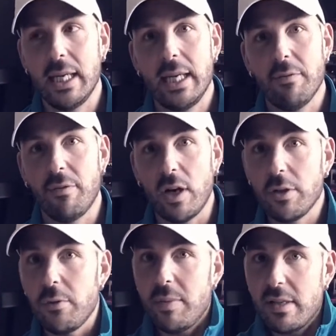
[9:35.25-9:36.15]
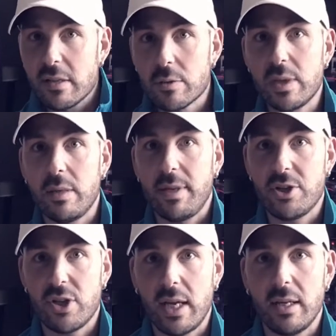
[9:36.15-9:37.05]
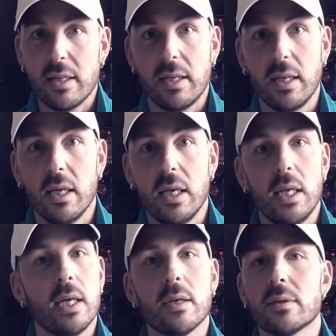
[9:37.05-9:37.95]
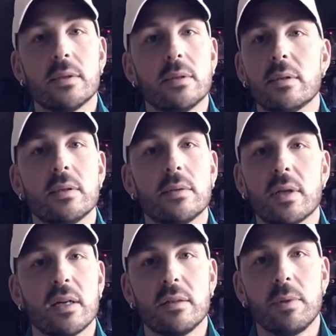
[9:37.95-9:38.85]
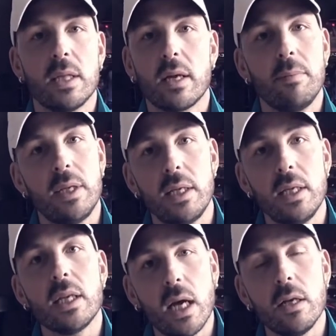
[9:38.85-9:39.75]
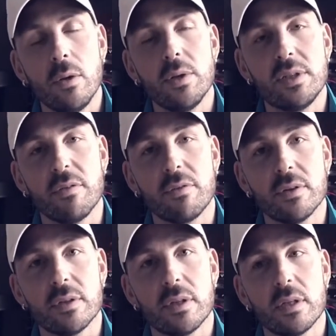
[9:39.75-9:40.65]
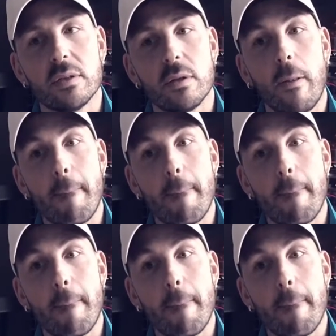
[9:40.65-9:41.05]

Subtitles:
Volume means three-dimensionality. He goes, don't talk to me like I'm an idiot. I know the difference. And I said,